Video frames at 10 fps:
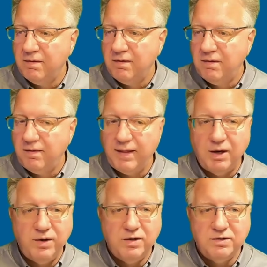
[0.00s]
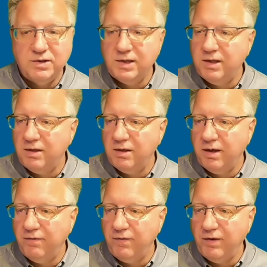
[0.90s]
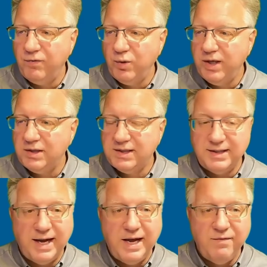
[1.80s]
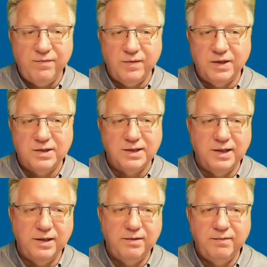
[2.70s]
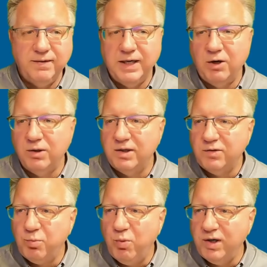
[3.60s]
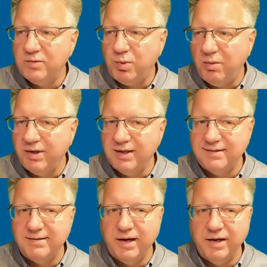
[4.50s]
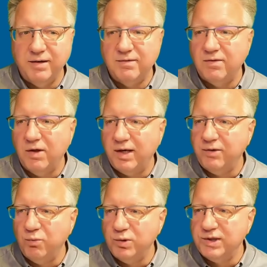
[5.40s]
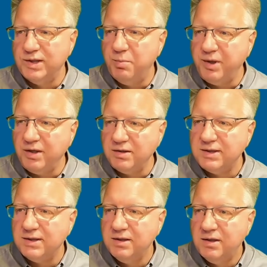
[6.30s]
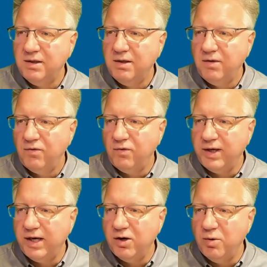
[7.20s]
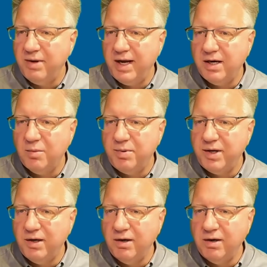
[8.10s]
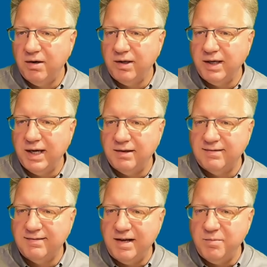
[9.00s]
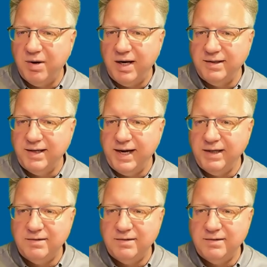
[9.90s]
Now here's, if you hit save, at this point it's probably going to say you didn't select the recipients. So you got to go back up here. You got to send by date.